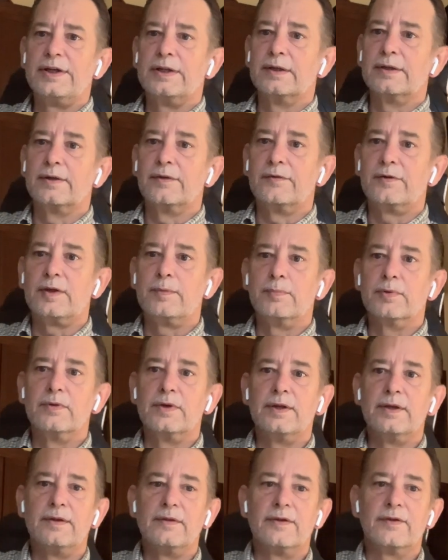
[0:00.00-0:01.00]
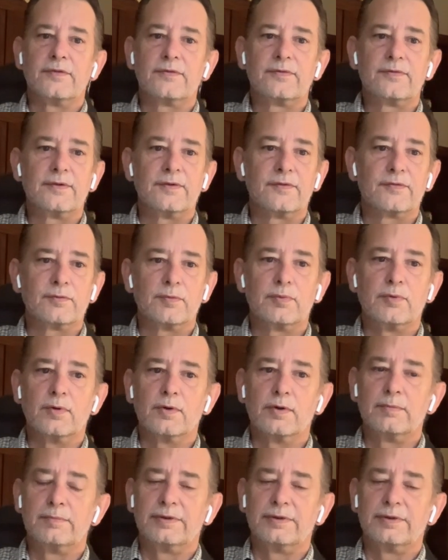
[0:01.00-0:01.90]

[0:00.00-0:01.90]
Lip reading: a little deeper into this report,